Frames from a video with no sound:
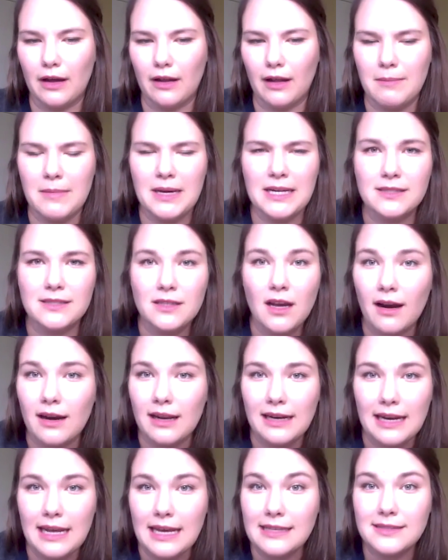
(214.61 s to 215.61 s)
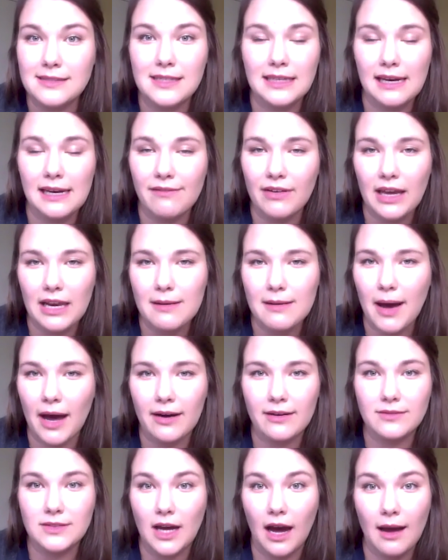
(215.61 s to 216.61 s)
I mean, it's not an insignificant
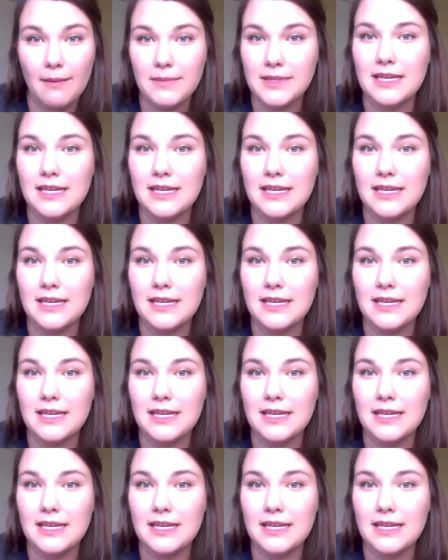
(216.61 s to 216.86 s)
amount of time.